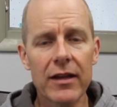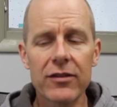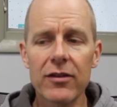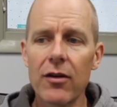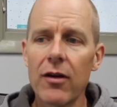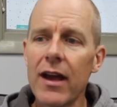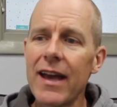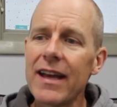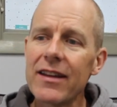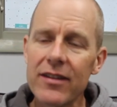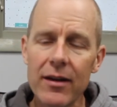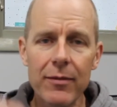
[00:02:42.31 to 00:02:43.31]
And so
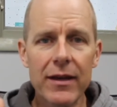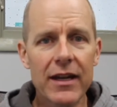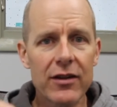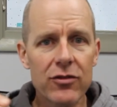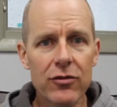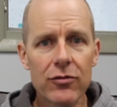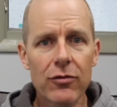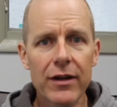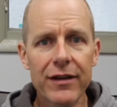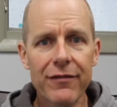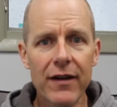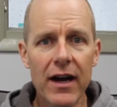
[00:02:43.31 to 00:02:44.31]
instead of being at
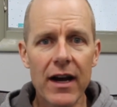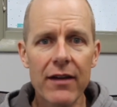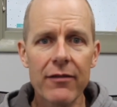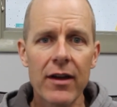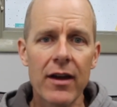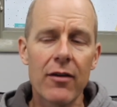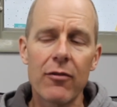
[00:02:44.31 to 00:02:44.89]
225,